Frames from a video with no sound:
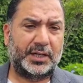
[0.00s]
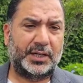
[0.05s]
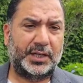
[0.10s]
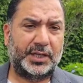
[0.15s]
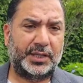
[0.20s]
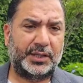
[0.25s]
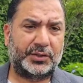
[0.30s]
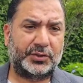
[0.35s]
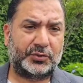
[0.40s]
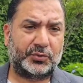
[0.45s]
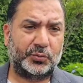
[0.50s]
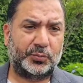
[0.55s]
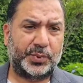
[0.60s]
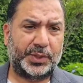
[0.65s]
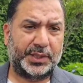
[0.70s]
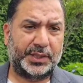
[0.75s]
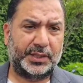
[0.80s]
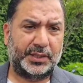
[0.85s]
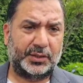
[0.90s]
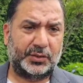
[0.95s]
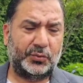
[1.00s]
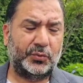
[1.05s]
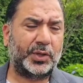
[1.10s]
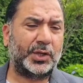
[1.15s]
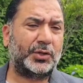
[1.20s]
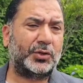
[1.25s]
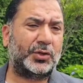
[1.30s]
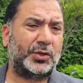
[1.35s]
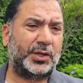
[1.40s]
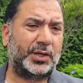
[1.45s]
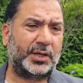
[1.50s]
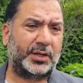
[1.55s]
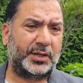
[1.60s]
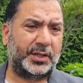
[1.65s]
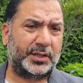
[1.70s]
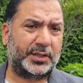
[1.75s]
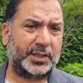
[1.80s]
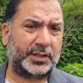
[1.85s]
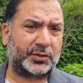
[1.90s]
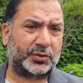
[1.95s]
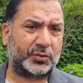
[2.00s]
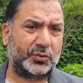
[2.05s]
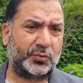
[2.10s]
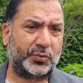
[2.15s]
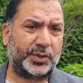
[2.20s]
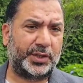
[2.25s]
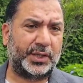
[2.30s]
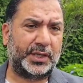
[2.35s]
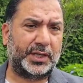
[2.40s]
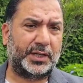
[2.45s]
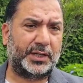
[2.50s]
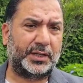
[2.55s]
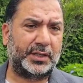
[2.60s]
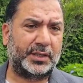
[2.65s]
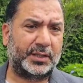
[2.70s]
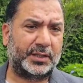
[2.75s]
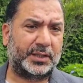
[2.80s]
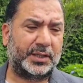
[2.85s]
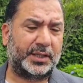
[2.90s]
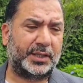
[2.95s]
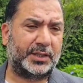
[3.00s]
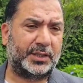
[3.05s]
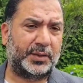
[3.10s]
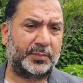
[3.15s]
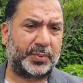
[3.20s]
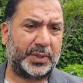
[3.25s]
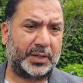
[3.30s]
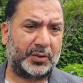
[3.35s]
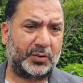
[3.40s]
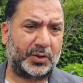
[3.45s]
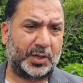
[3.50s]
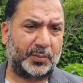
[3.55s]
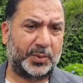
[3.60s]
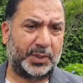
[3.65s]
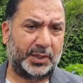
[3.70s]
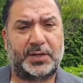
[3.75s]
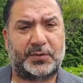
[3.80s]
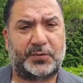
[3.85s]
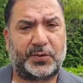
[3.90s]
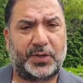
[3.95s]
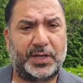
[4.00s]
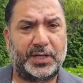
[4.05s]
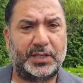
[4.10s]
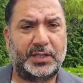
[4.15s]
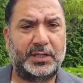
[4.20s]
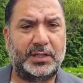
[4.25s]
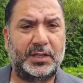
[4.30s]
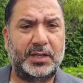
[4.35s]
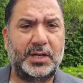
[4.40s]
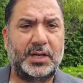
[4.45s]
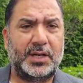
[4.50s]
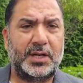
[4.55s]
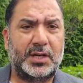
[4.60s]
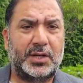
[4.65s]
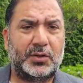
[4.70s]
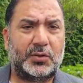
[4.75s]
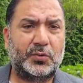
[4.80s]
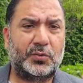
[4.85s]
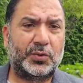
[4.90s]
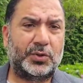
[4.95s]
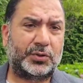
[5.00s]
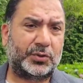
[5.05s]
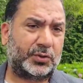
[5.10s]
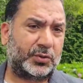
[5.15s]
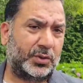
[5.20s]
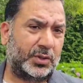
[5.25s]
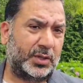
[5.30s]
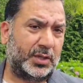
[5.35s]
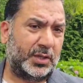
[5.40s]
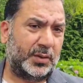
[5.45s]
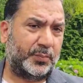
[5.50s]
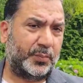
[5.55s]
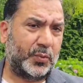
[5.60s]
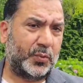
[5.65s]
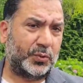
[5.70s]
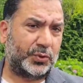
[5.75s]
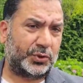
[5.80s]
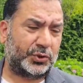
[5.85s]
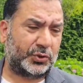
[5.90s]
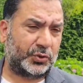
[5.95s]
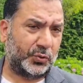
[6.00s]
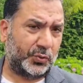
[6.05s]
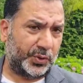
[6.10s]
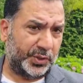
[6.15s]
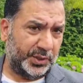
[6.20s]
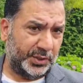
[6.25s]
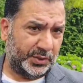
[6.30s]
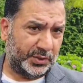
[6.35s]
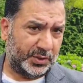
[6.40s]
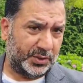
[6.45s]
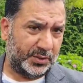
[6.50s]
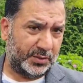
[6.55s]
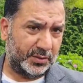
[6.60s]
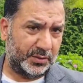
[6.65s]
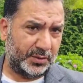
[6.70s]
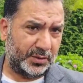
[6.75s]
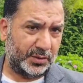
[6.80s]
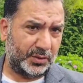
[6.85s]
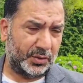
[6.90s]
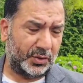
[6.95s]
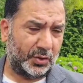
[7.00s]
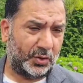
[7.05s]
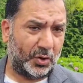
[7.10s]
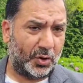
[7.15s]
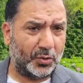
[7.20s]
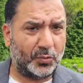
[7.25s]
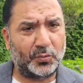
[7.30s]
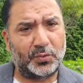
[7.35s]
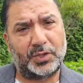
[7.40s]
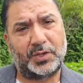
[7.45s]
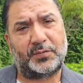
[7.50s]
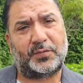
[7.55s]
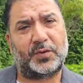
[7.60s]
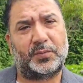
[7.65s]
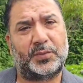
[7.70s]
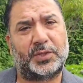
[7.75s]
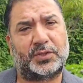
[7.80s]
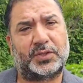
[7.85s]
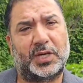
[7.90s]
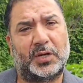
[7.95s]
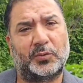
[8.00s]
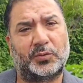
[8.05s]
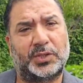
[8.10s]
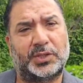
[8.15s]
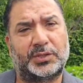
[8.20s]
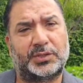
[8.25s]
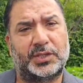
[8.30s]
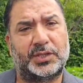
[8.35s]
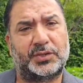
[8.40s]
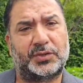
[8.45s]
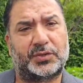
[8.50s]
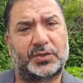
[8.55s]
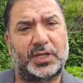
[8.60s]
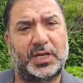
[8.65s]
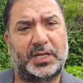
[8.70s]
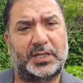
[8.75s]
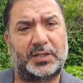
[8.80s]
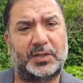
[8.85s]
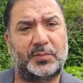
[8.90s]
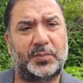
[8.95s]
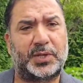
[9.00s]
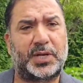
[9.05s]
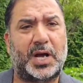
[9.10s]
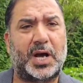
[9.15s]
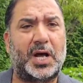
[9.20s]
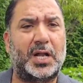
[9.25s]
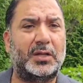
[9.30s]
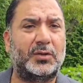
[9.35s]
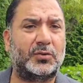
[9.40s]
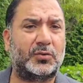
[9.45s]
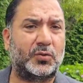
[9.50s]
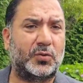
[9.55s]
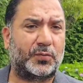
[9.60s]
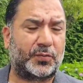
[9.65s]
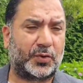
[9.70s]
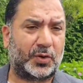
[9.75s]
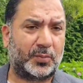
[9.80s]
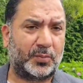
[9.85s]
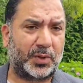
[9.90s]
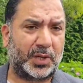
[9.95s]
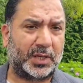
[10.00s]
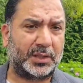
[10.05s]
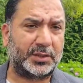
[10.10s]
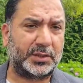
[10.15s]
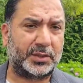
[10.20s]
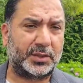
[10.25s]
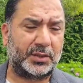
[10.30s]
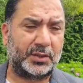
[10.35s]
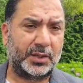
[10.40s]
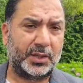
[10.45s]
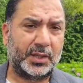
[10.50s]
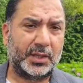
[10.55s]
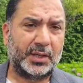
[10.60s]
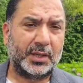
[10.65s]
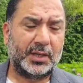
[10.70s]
needs to be. You can read that story in the Indian Panorama. I'm trying to report stories not only from the South Asian Insider but also from other